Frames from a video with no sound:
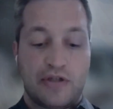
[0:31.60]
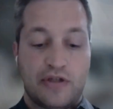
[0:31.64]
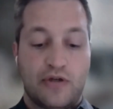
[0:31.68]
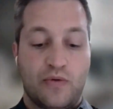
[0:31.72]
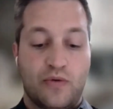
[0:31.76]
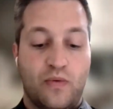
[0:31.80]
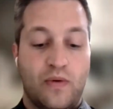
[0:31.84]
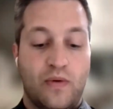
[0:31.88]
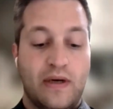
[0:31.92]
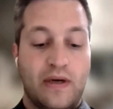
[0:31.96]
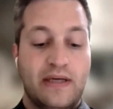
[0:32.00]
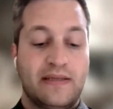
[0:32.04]
So
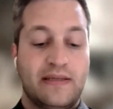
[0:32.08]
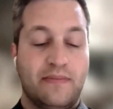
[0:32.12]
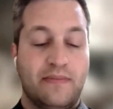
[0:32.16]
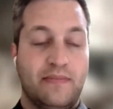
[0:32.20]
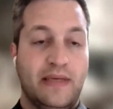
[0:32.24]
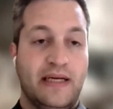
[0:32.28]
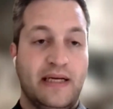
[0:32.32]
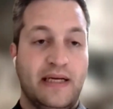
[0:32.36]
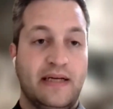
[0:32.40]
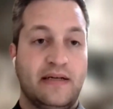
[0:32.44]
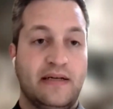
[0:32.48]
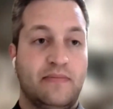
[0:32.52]
what does it
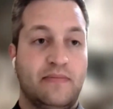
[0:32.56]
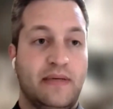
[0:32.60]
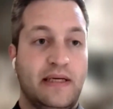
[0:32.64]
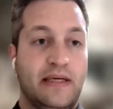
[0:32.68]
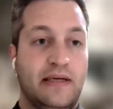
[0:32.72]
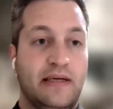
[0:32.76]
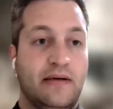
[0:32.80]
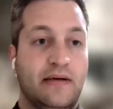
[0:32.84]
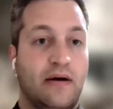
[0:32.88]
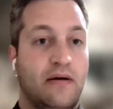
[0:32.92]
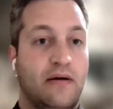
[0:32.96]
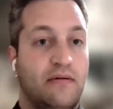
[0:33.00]
mean to
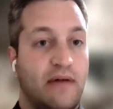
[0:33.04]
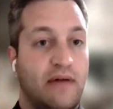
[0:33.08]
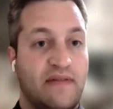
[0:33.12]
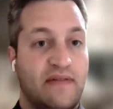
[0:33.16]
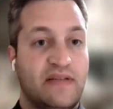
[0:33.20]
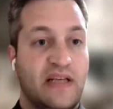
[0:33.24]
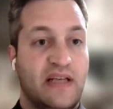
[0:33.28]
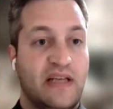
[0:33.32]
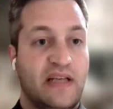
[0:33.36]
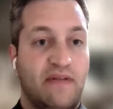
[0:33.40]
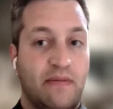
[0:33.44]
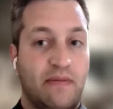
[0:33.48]
be a
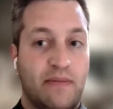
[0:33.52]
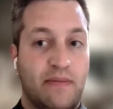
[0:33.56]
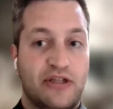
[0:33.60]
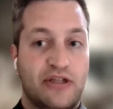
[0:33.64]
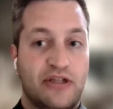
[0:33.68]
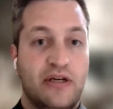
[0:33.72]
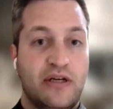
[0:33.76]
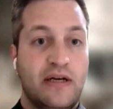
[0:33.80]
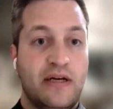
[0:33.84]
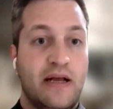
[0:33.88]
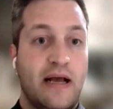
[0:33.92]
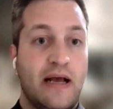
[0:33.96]
life-saving
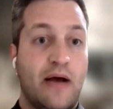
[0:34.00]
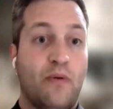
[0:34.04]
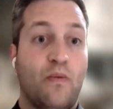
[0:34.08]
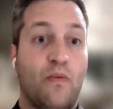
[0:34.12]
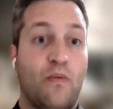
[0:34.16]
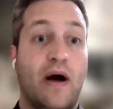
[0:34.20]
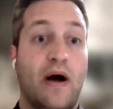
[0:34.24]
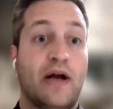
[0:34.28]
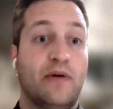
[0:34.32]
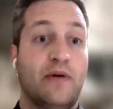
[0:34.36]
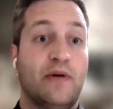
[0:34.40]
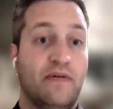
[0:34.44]
mission,
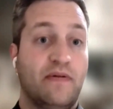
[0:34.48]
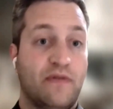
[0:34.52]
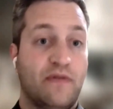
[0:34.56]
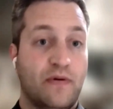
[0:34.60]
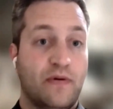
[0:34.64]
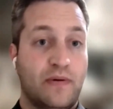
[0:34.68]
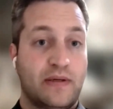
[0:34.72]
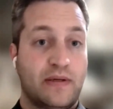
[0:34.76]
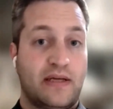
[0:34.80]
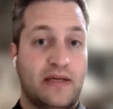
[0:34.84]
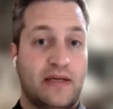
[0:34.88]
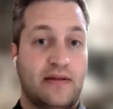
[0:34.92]
and why do we
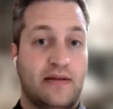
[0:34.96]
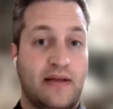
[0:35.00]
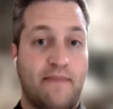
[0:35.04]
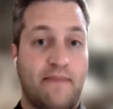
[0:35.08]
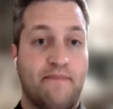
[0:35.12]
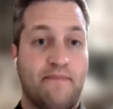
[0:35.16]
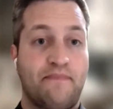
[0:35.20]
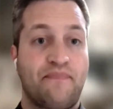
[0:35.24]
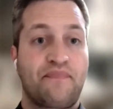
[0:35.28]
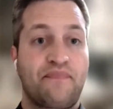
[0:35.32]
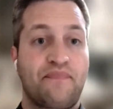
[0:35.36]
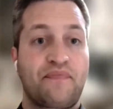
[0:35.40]
focus on
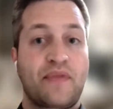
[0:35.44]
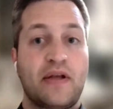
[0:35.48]
them?